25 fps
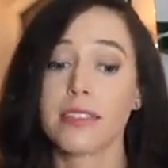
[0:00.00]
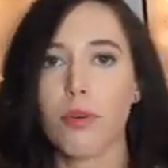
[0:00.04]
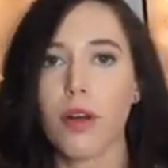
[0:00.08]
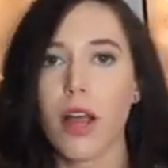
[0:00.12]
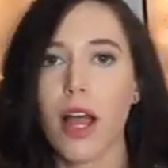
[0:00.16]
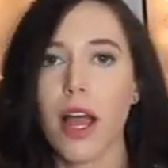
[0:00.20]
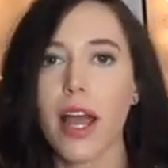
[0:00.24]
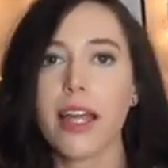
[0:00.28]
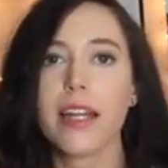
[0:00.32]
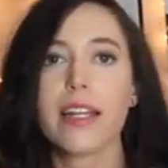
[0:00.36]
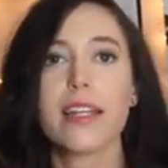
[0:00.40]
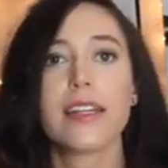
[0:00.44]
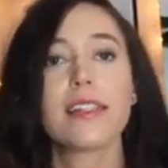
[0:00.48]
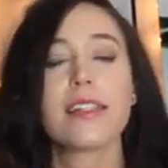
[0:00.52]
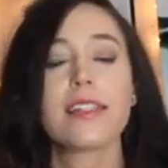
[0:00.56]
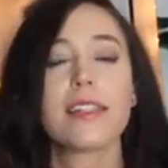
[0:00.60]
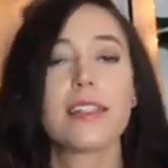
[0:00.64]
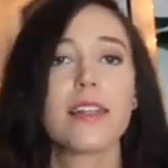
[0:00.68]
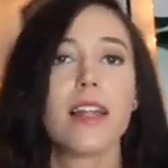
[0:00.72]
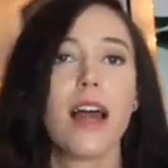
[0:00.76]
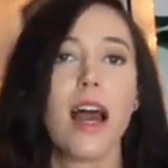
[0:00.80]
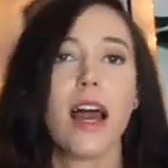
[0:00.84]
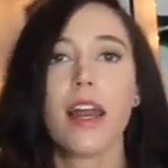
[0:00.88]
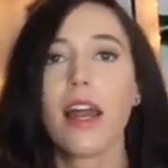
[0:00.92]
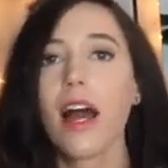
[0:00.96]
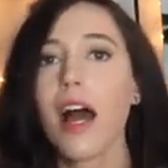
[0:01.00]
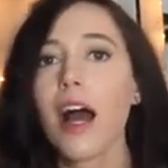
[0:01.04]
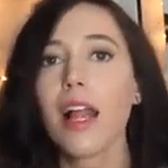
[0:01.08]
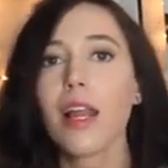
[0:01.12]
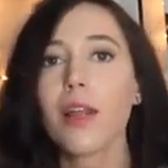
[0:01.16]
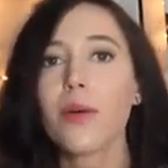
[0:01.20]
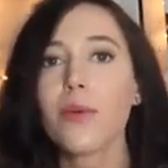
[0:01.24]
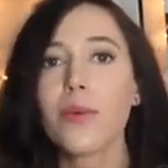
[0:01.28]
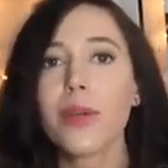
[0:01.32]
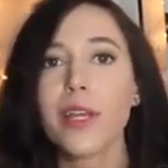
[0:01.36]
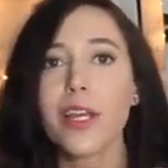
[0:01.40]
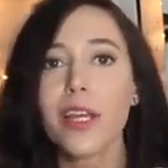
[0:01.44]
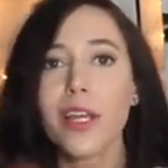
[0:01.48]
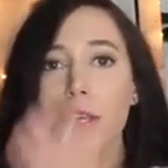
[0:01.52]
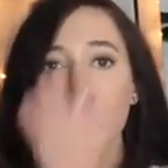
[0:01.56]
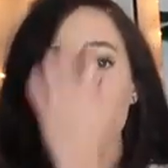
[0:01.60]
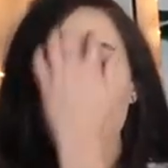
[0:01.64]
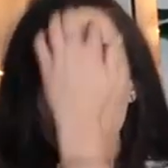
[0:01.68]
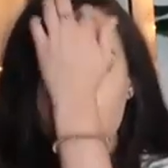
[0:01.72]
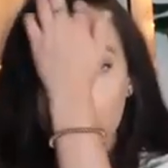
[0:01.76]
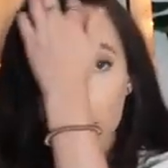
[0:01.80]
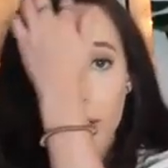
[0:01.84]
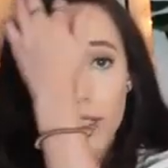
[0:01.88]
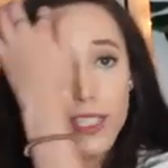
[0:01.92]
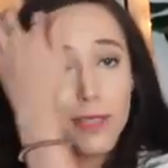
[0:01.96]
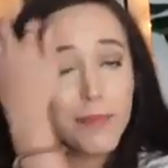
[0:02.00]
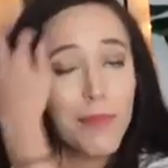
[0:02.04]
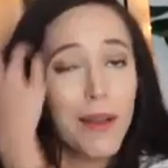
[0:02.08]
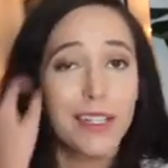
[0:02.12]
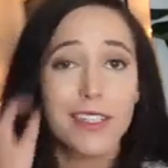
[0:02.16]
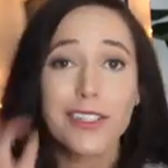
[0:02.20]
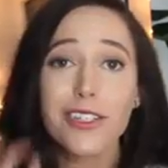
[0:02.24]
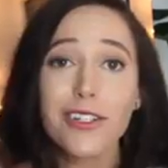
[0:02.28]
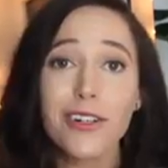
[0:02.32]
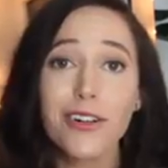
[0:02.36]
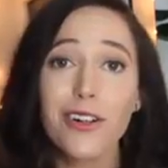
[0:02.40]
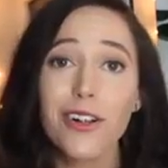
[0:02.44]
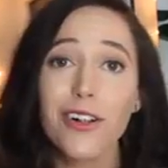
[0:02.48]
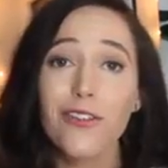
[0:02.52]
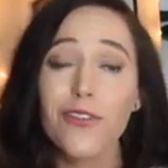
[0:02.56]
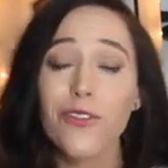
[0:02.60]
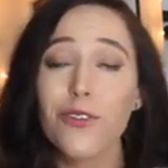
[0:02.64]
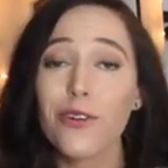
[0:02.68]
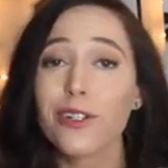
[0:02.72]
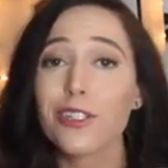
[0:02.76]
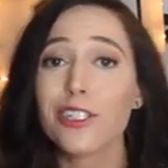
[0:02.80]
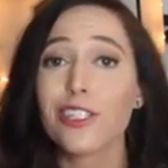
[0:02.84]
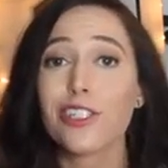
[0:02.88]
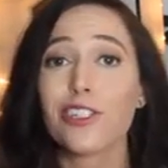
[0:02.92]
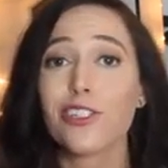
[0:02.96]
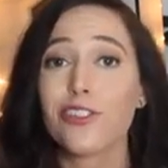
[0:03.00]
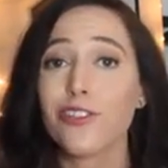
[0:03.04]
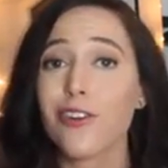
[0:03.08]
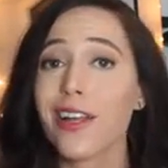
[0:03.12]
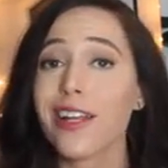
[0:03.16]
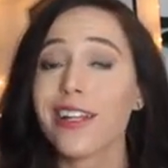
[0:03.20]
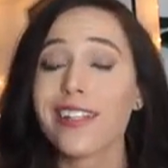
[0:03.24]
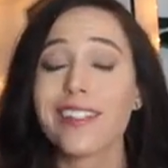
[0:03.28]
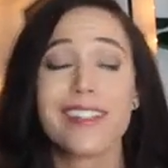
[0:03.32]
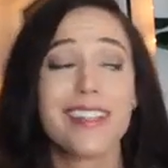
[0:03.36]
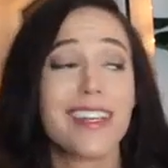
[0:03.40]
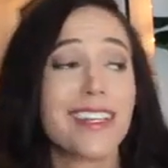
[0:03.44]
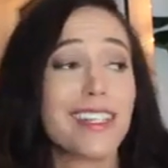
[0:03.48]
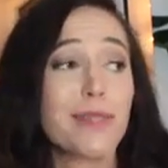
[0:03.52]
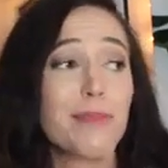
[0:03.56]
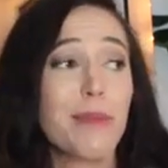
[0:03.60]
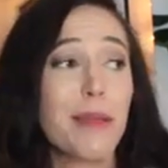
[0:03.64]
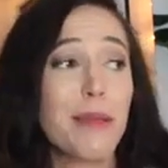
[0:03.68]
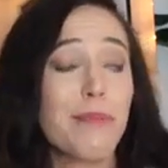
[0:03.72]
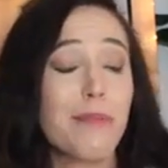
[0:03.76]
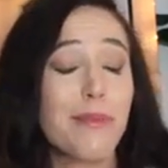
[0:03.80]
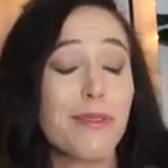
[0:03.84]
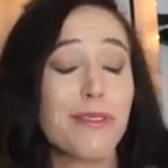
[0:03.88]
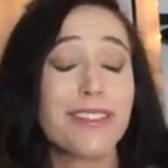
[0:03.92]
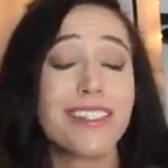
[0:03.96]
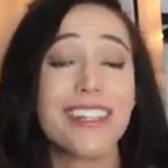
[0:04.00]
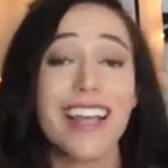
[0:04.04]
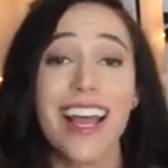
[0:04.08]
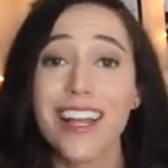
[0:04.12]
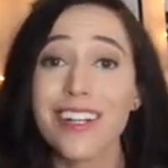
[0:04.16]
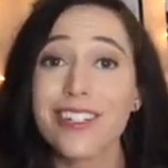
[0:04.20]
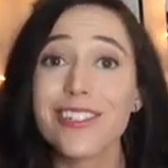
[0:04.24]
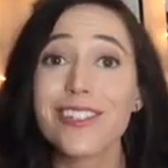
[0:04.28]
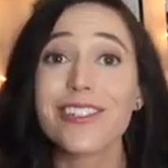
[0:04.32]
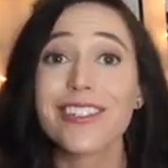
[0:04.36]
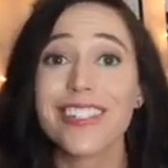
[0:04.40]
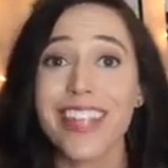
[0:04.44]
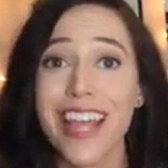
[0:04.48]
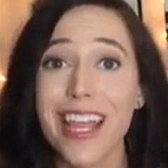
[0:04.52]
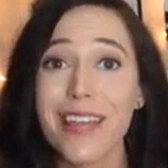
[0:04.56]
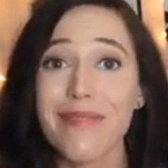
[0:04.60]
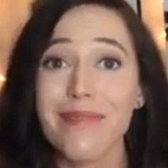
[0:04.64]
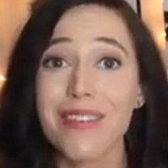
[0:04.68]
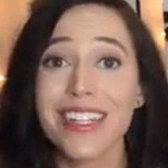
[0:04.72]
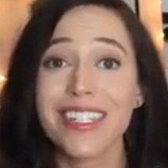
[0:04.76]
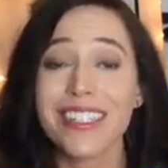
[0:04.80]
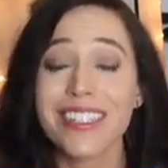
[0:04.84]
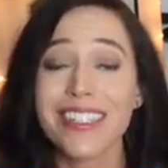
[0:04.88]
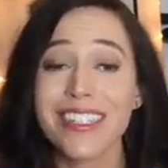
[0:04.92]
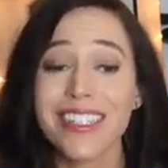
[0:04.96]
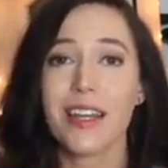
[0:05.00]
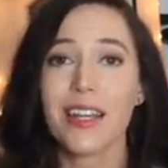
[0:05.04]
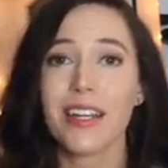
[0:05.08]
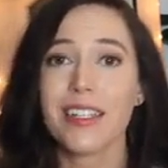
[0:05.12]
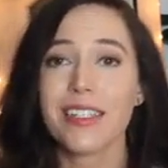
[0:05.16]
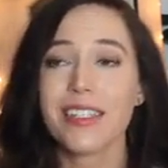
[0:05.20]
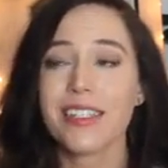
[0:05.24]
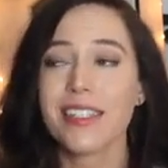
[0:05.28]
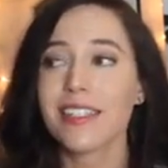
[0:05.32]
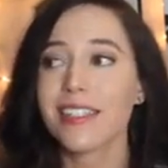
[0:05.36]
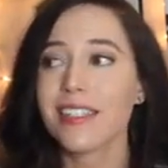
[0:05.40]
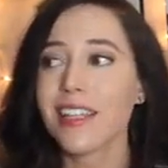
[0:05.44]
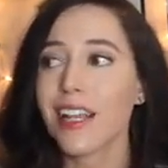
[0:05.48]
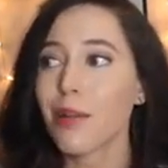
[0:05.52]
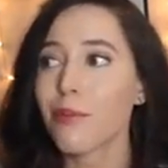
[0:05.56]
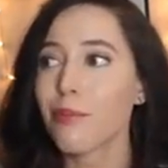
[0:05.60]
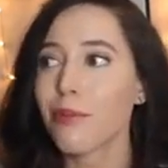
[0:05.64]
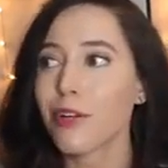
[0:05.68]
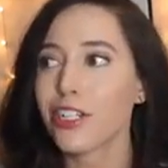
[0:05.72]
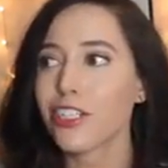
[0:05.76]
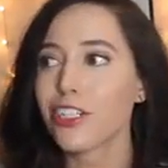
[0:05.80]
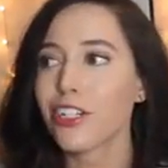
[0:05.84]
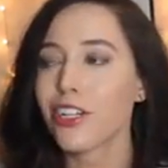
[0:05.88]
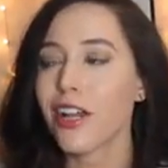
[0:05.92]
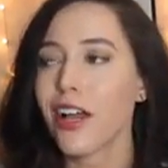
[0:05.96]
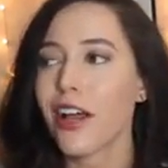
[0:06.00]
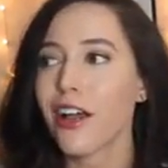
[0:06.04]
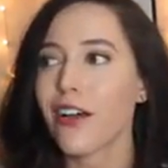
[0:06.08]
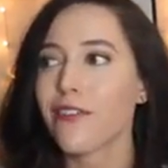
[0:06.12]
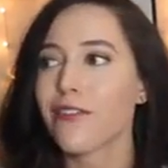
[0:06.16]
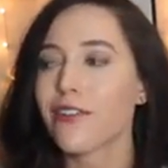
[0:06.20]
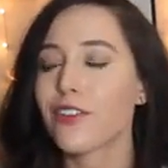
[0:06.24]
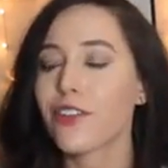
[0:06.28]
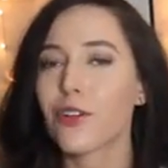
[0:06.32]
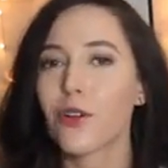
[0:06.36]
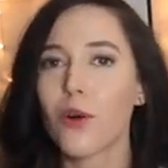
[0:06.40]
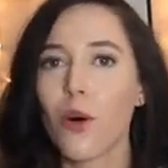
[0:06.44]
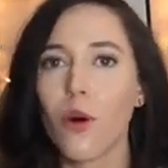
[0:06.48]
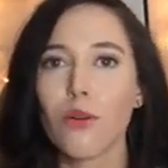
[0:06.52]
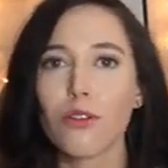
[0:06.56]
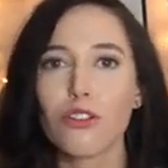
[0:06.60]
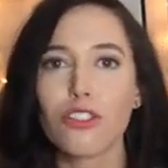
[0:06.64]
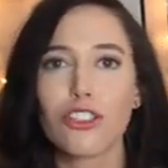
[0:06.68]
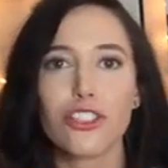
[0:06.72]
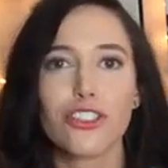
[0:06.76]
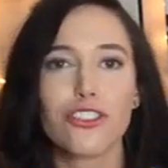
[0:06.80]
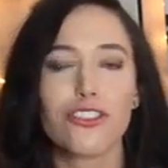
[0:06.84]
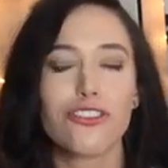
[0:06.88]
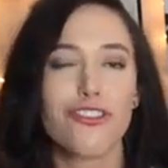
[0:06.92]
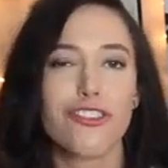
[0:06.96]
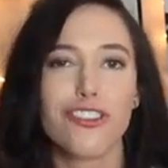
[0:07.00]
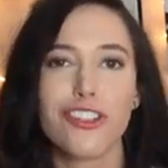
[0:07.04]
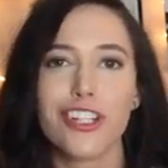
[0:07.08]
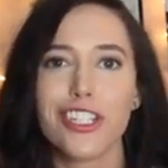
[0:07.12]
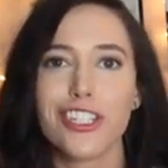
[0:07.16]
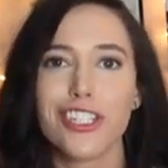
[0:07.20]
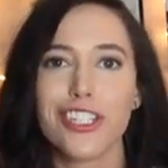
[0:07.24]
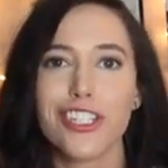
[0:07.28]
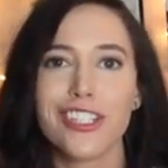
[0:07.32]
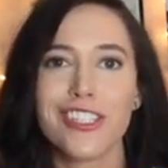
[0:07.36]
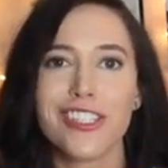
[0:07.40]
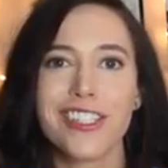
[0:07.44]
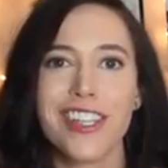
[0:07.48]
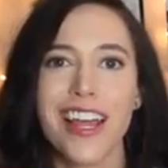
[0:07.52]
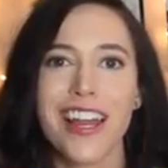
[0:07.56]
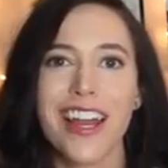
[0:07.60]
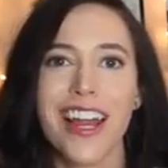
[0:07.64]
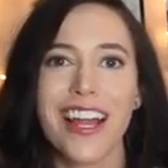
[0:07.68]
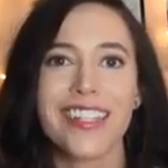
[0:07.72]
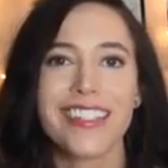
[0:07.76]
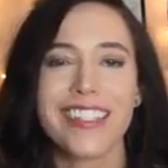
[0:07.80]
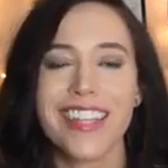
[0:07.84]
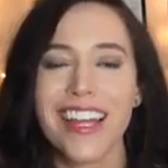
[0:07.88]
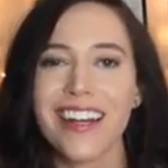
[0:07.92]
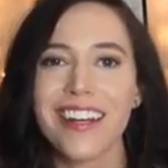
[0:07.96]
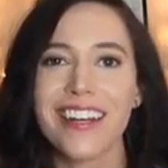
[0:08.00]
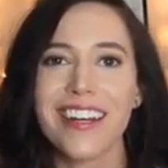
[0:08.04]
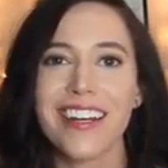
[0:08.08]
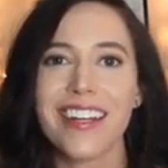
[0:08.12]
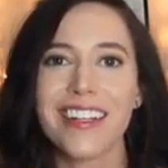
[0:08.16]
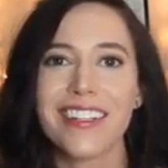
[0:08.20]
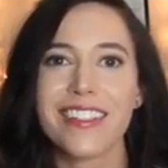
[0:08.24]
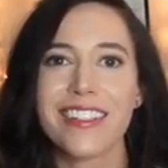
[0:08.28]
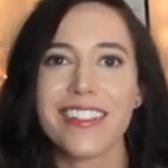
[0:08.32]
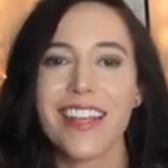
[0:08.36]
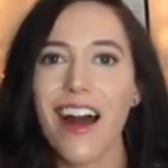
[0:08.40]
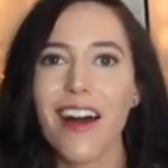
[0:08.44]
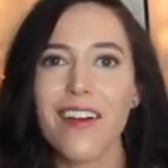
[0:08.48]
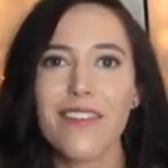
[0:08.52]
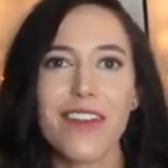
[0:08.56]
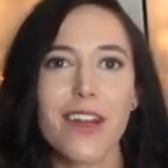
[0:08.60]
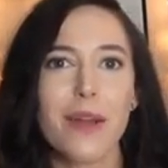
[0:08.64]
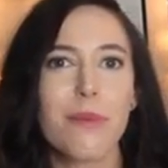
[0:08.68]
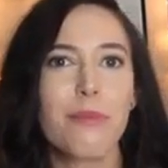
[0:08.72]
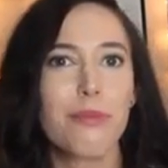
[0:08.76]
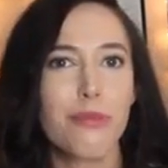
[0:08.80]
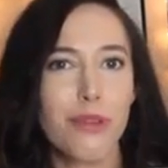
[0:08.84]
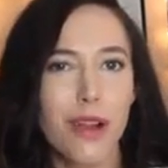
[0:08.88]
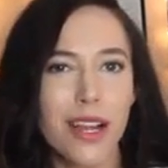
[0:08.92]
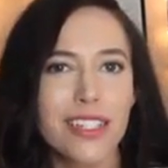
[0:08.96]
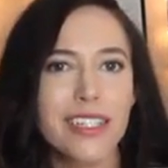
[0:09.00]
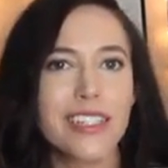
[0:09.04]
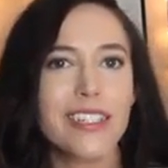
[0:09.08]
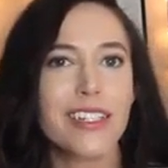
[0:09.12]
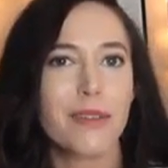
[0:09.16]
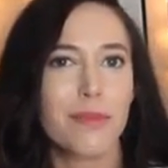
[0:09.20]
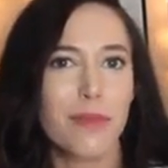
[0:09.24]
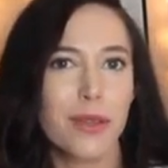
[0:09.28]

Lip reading: Pride is not Halloween or a spectacle for straight cis people's entertainment. It is the celebration of the culture, traditions, and identities of an oppressed